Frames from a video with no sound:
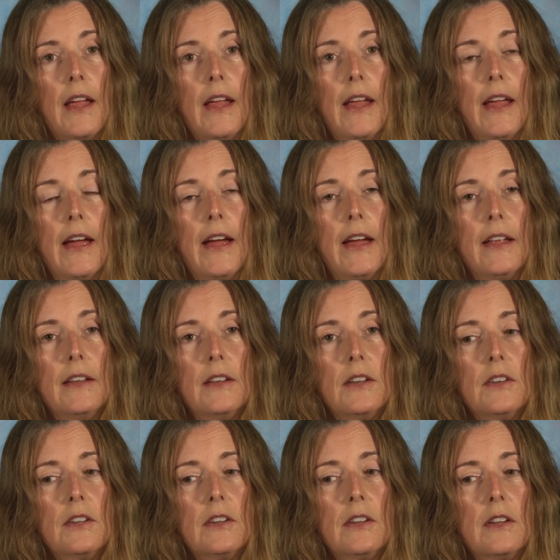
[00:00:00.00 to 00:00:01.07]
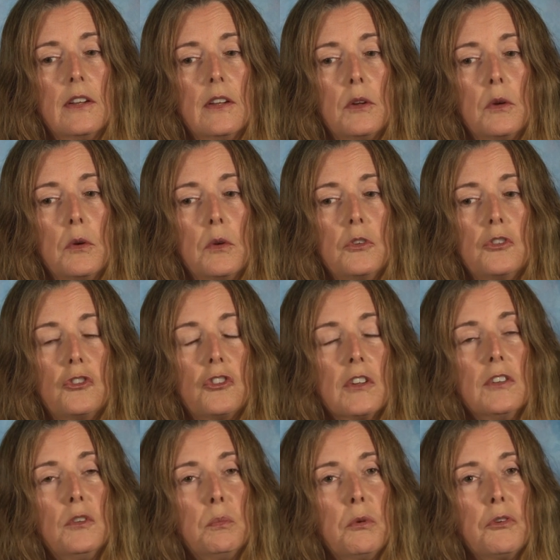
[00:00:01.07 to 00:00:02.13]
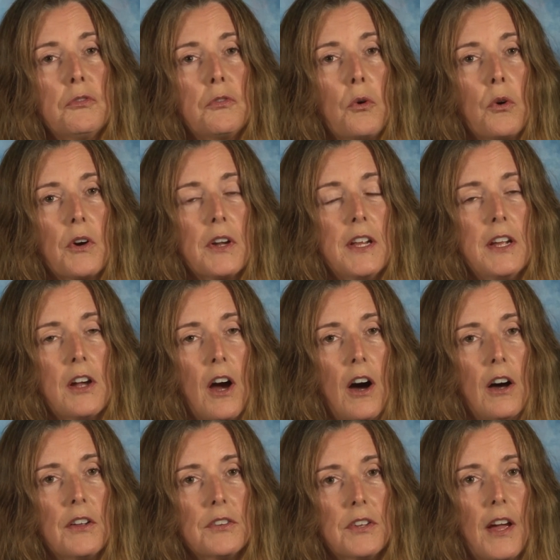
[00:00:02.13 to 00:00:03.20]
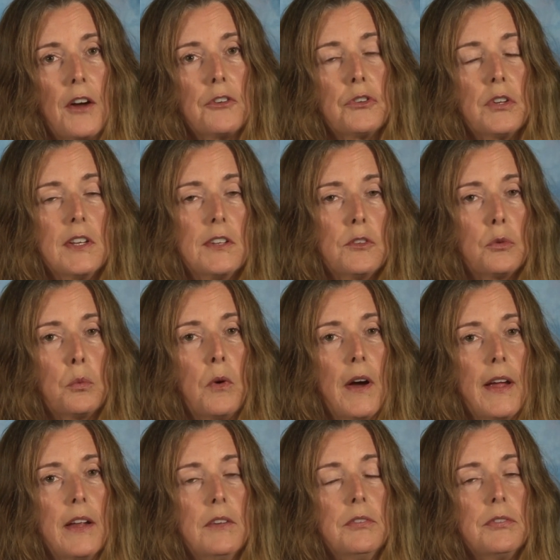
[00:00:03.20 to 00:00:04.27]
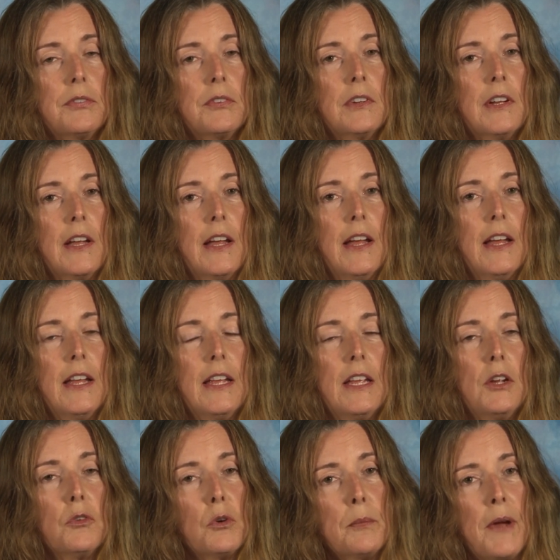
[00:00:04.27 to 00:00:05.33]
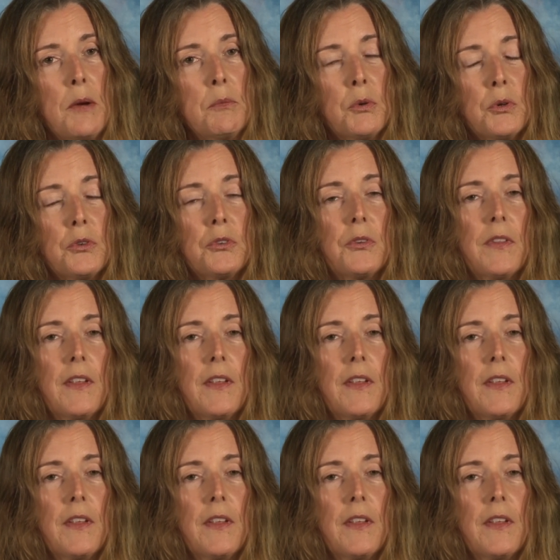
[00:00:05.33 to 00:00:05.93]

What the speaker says: And just before he calls out to his wife he remembers